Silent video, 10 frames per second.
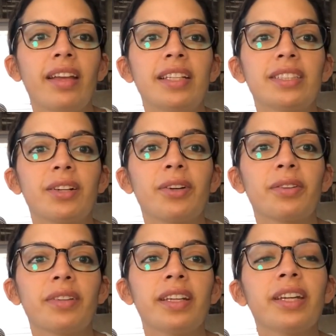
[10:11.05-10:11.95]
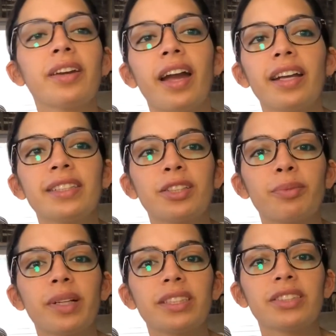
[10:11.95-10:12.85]
So thank you guys so
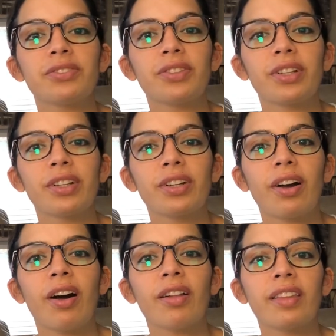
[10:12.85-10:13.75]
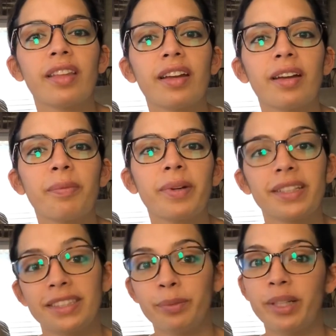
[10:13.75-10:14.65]
much for all the
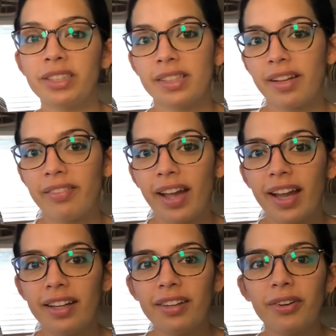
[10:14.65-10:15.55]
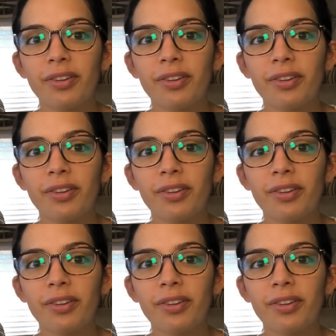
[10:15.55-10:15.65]
participation I've had